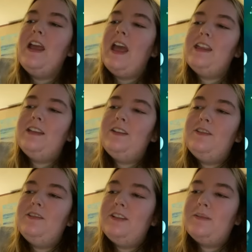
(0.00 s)
And then
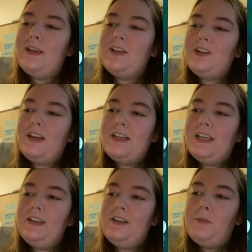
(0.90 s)
you just make sure you're
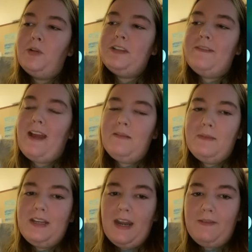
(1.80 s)
taking your
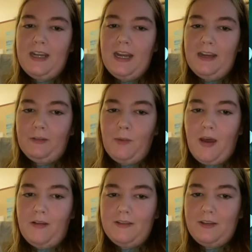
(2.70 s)
multivitamin every day as
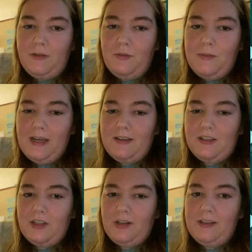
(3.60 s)
well to make
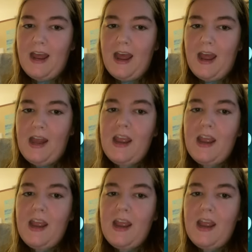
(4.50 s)
sure that